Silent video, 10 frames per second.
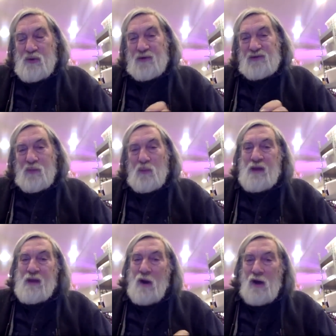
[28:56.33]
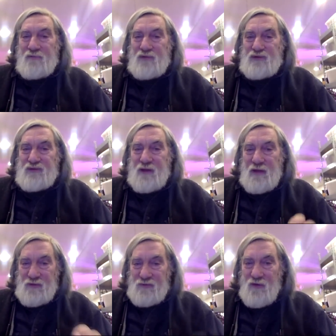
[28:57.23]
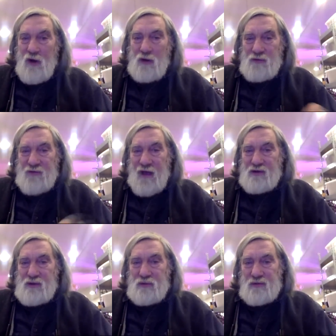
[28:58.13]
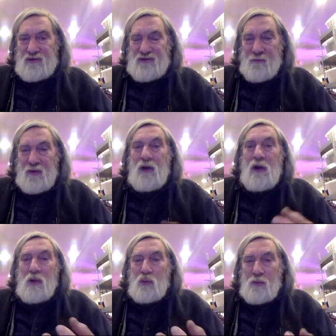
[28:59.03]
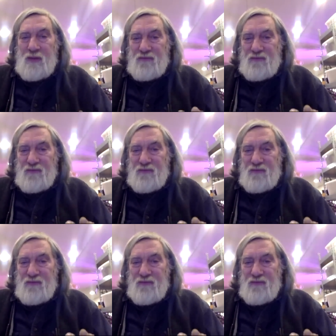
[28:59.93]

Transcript: the tubers that we harvest in the fall of that cooler summer